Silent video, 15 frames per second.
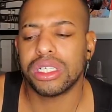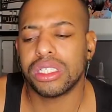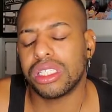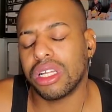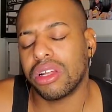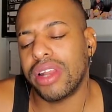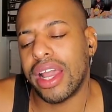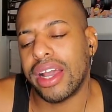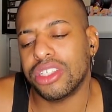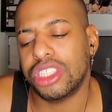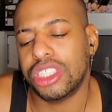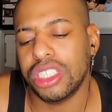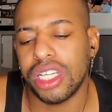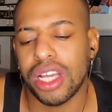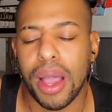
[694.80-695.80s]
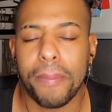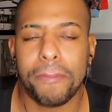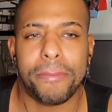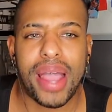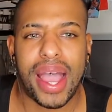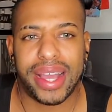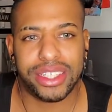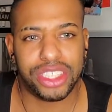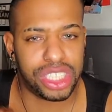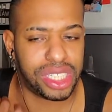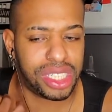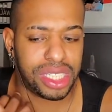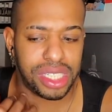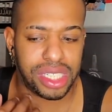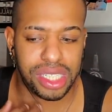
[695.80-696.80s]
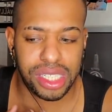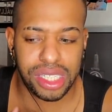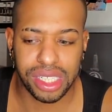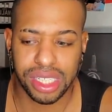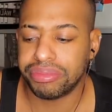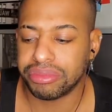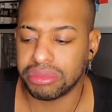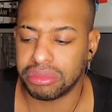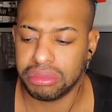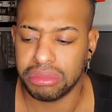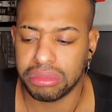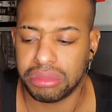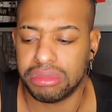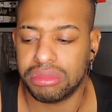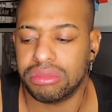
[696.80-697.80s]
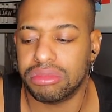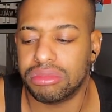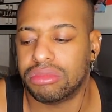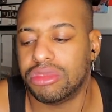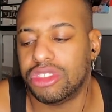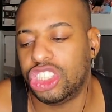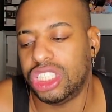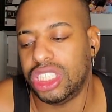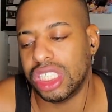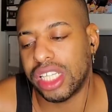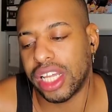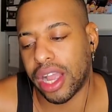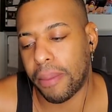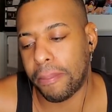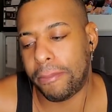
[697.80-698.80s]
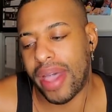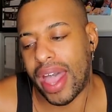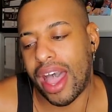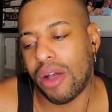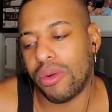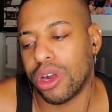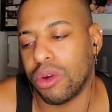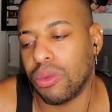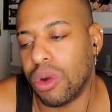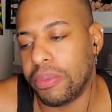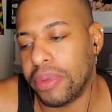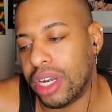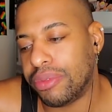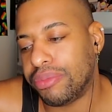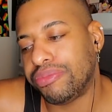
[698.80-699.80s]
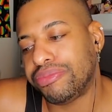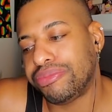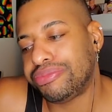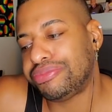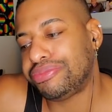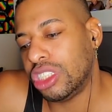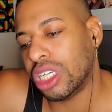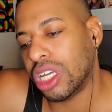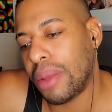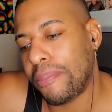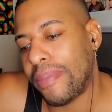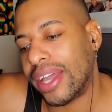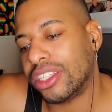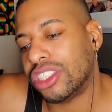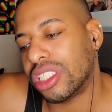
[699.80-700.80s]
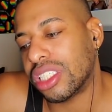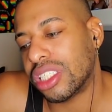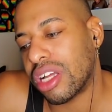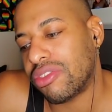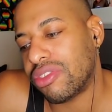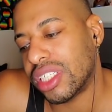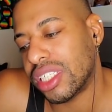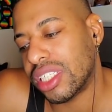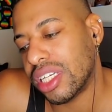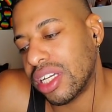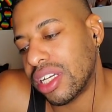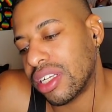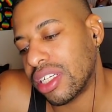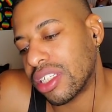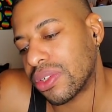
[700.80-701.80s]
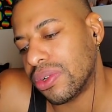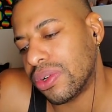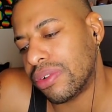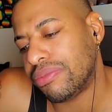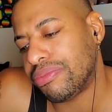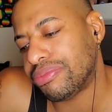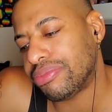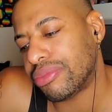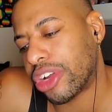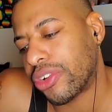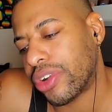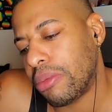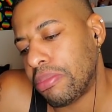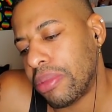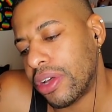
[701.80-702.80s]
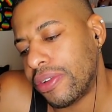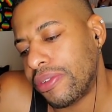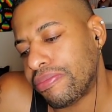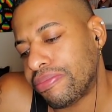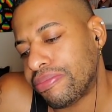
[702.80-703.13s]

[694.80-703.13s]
So now she imagines. she's like a power woman. She could imagine stuff and see it. That's cool. Green pill.